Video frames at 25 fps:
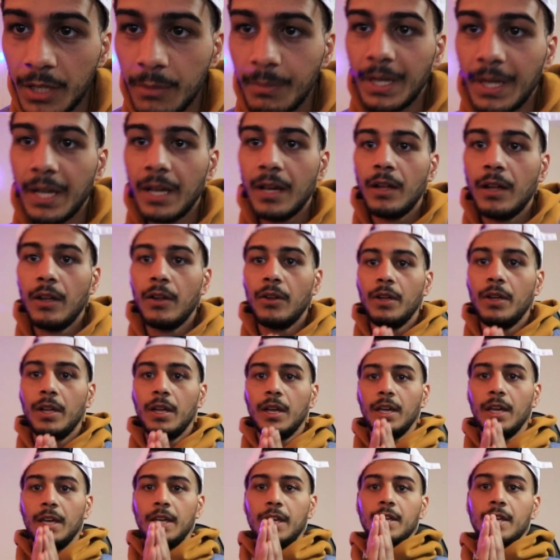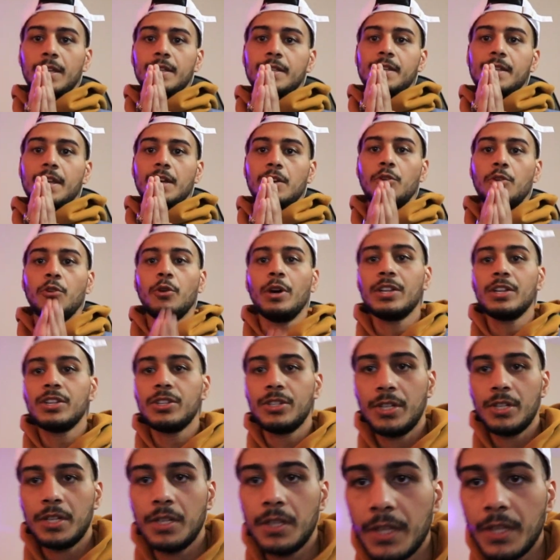about is a
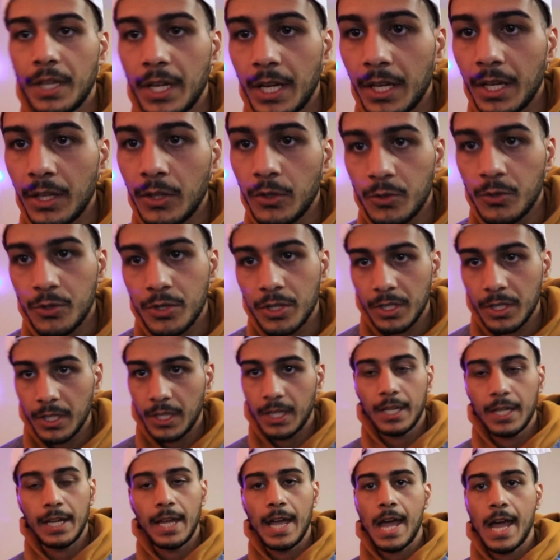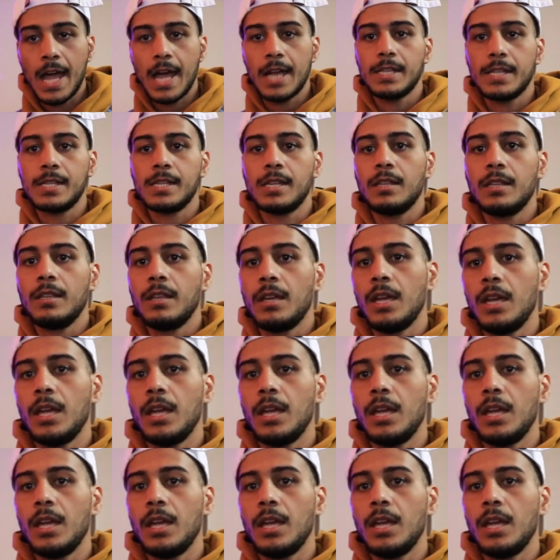question that I usually get asked,